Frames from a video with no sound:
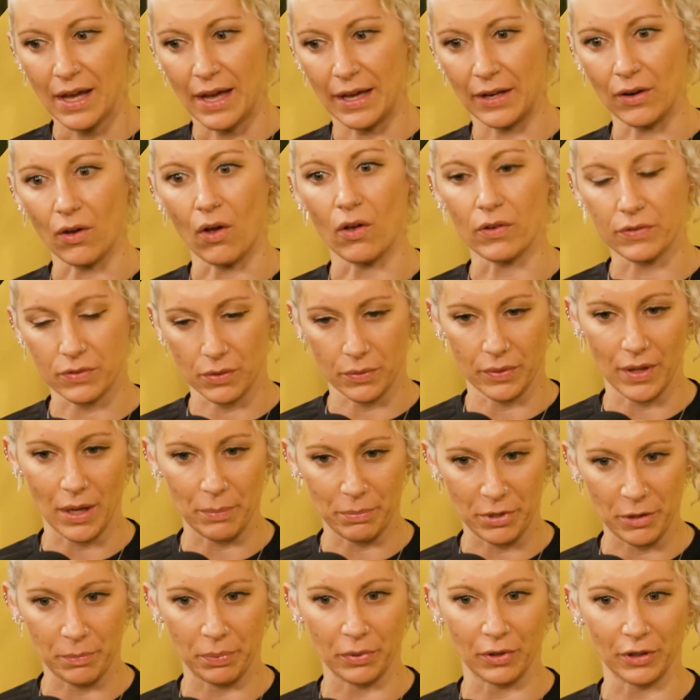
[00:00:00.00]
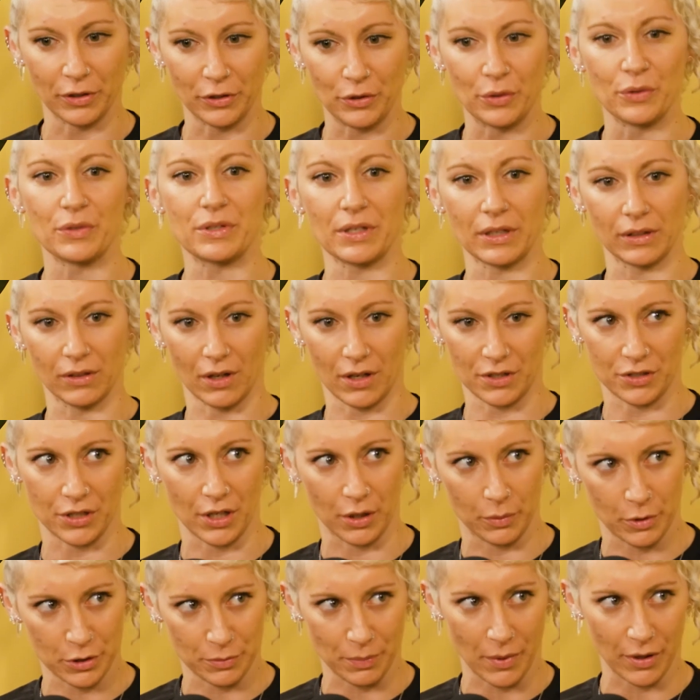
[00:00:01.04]
and also that people are using large
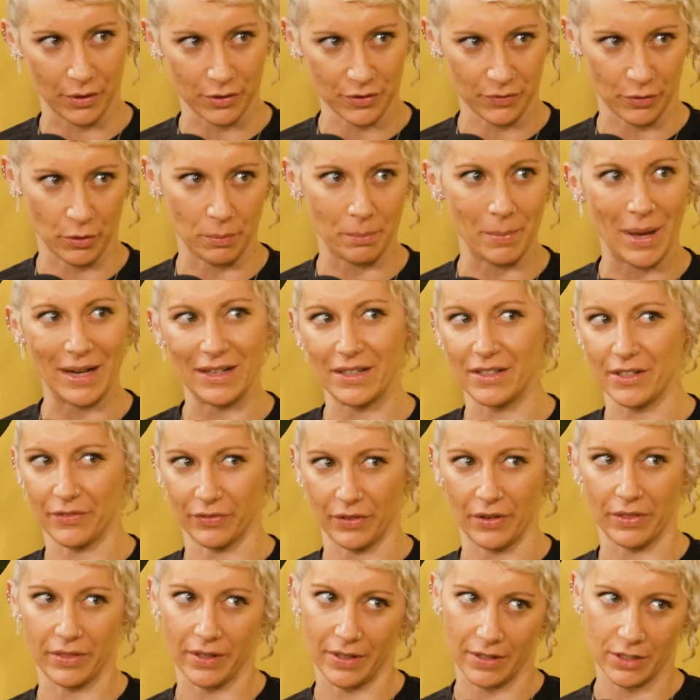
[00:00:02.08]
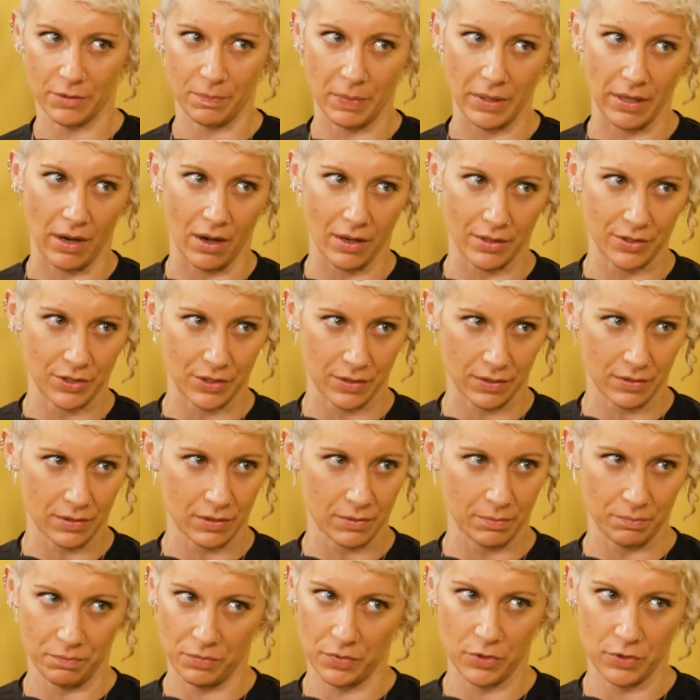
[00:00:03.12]
language models for many different things beyond just